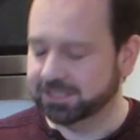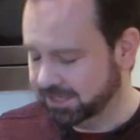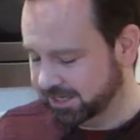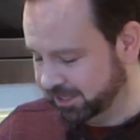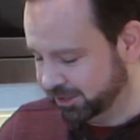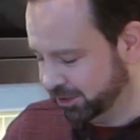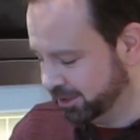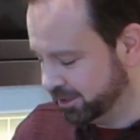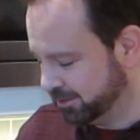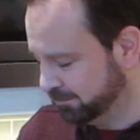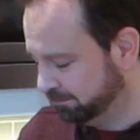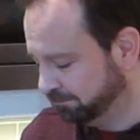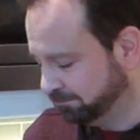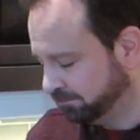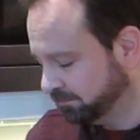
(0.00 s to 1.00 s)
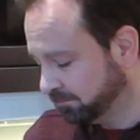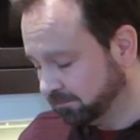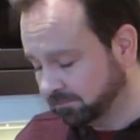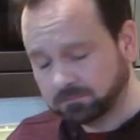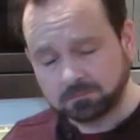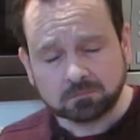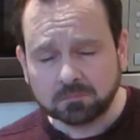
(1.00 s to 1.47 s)
delicious.
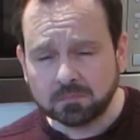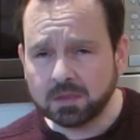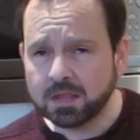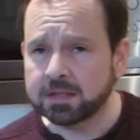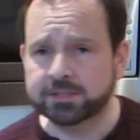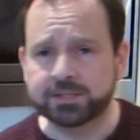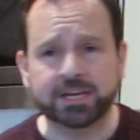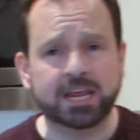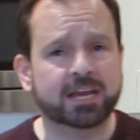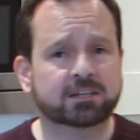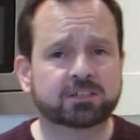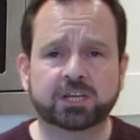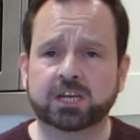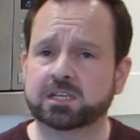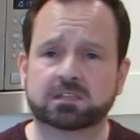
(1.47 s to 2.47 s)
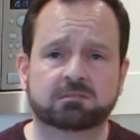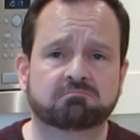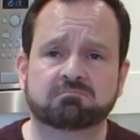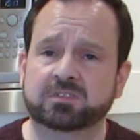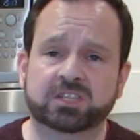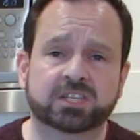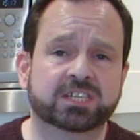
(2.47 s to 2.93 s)
So yeah, just,
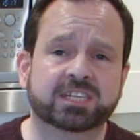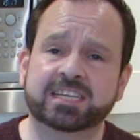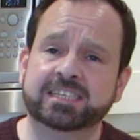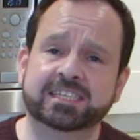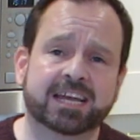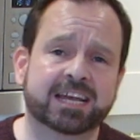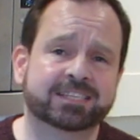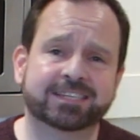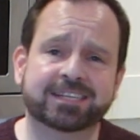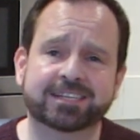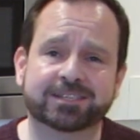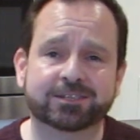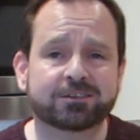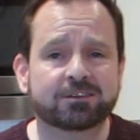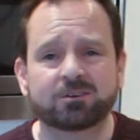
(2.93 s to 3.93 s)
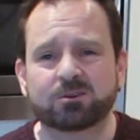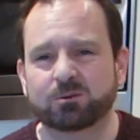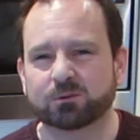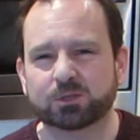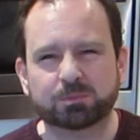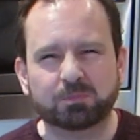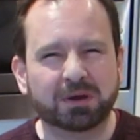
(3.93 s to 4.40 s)
just eat it as is
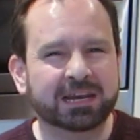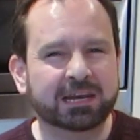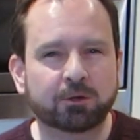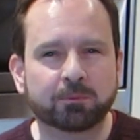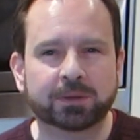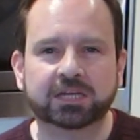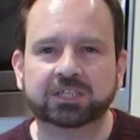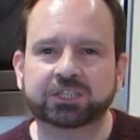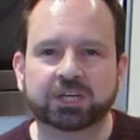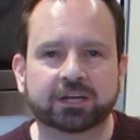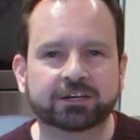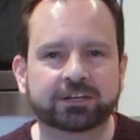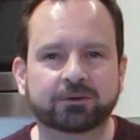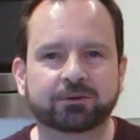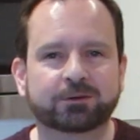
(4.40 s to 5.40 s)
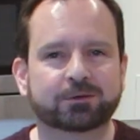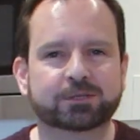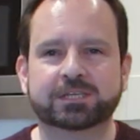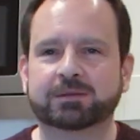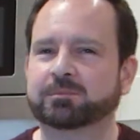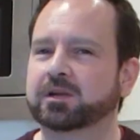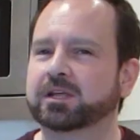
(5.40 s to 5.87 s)
or spread a little bit of chutney on it or
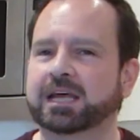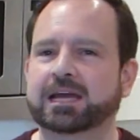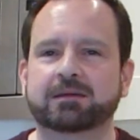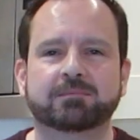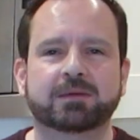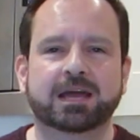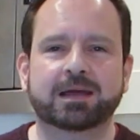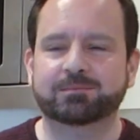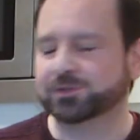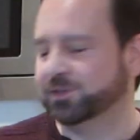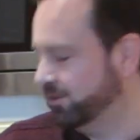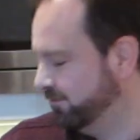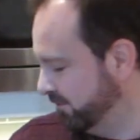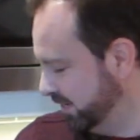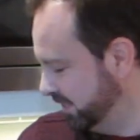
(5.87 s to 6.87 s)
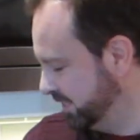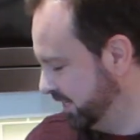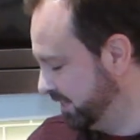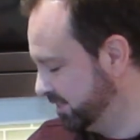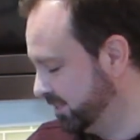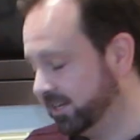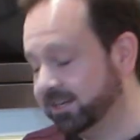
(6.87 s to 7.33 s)
something like that absolutely
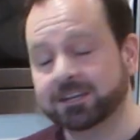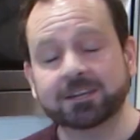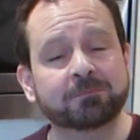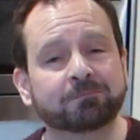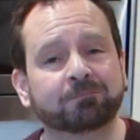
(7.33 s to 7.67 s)
fantastic.